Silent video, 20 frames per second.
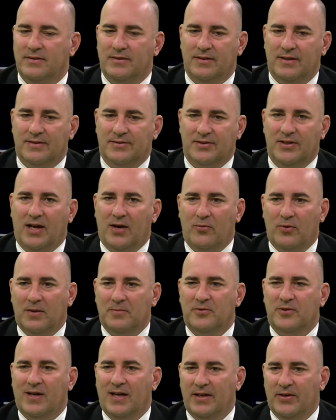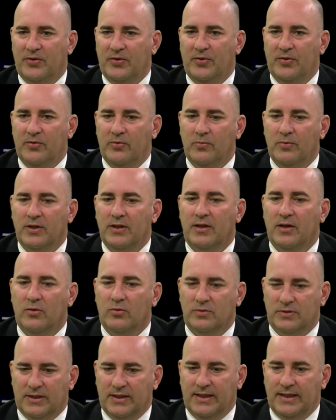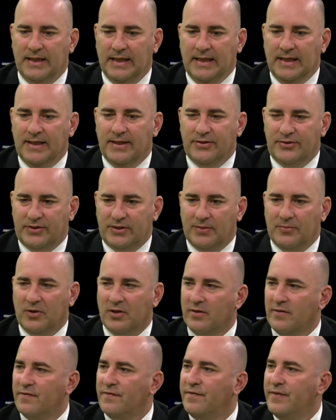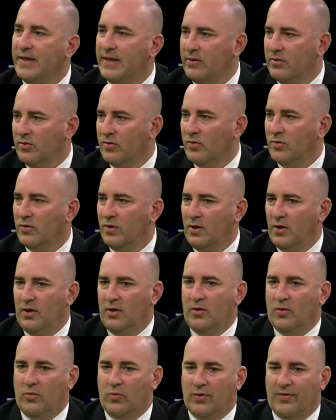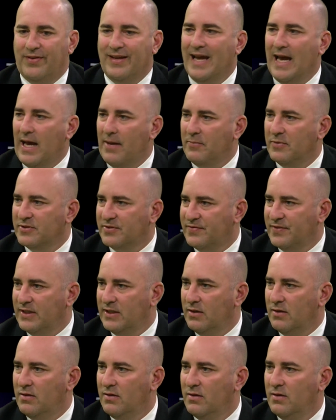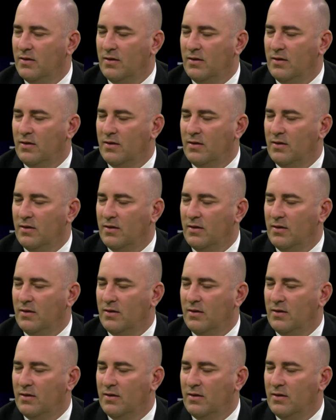That's not what I'm trying to do. But there was a similar feel with the atmosphere.